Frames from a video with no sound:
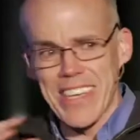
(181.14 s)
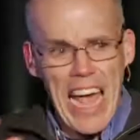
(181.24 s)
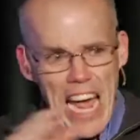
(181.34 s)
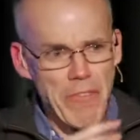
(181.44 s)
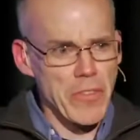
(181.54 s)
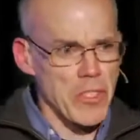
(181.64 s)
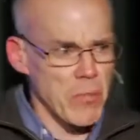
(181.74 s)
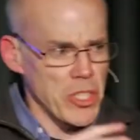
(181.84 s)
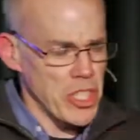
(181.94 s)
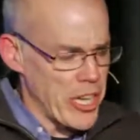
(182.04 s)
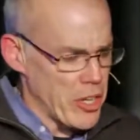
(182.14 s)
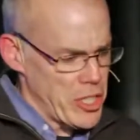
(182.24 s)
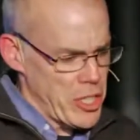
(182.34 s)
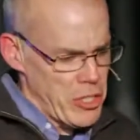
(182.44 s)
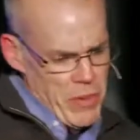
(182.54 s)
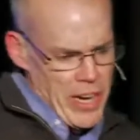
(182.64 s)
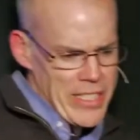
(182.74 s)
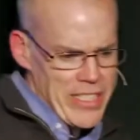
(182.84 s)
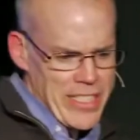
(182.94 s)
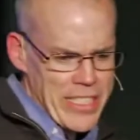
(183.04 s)
see half as much area of
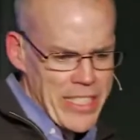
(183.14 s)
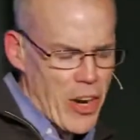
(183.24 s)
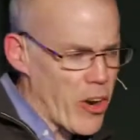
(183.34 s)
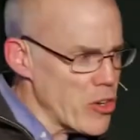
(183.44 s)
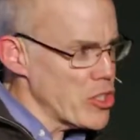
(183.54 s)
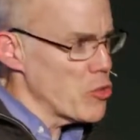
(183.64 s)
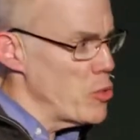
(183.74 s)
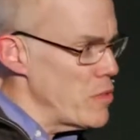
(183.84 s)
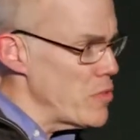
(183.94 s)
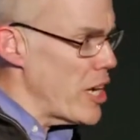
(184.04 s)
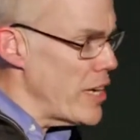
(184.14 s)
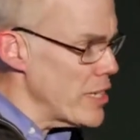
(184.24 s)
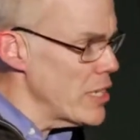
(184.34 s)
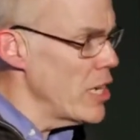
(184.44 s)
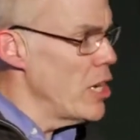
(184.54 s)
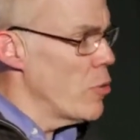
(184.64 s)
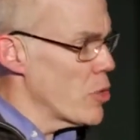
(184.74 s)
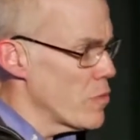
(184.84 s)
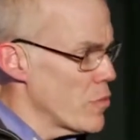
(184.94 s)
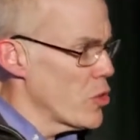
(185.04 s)
ice in the Arctic. We've taken
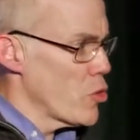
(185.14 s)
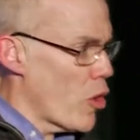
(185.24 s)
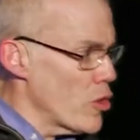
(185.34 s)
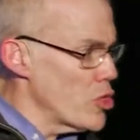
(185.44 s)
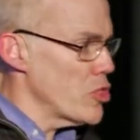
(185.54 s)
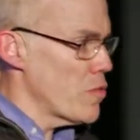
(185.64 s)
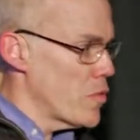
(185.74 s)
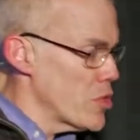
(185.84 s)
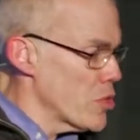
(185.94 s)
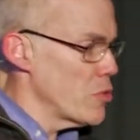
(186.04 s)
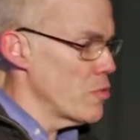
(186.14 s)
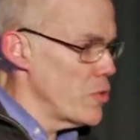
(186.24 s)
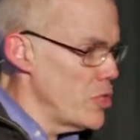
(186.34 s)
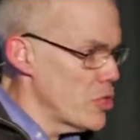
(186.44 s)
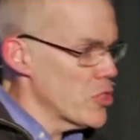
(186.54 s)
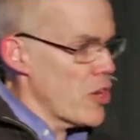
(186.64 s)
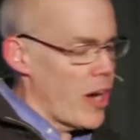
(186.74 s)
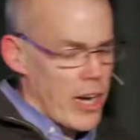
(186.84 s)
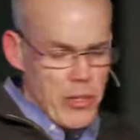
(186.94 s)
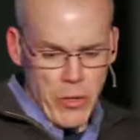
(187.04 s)
one of the largest physical features
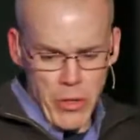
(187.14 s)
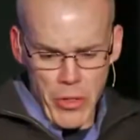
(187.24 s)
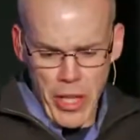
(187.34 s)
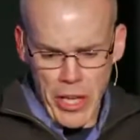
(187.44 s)
on Earth